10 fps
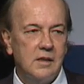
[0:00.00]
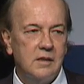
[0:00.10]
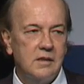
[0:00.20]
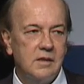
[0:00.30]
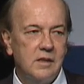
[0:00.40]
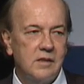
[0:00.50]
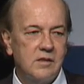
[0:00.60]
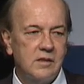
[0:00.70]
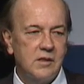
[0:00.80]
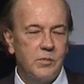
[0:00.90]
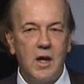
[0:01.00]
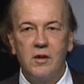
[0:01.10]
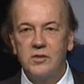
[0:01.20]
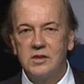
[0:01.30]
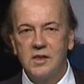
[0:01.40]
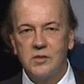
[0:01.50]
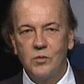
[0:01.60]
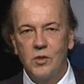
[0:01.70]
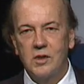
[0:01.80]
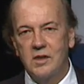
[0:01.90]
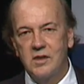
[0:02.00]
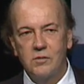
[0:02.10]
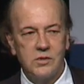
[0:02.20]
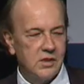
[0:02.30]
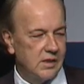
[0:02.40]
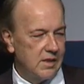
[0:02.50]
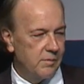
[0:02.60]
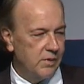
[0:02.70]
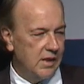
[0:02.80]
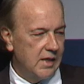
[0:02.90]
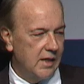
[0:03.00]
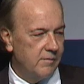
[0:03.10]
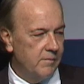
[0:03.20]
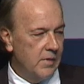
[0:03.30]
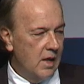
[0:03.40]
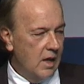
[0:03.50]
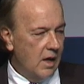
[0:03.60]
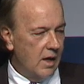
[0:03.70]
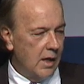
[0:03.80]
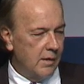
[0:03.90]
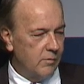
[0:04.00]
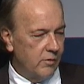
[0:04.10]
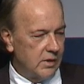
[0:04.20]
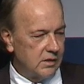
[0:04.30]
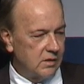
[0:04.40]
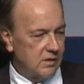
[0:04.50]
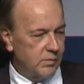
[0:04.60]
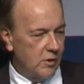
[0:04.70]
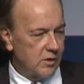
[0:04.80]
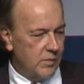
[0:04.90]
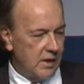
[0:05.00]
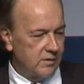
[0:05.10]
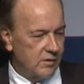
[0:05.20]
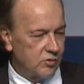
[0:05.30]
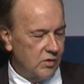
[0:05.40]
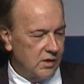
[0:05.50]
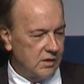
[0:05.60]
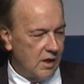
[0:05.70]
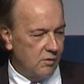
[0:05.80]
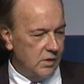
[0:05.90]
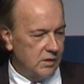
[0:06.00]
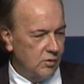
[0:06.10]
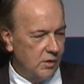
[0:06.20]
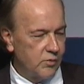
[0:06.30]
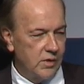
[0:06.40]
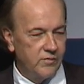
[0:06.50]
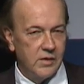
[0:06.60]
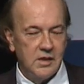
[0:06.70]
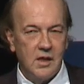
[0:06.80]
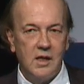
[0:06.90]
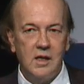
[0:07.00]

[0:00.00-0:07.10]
this policy doesn't work. And I think we're seeing that play out. Already spoke about the Australian dollar. I want to talk briefly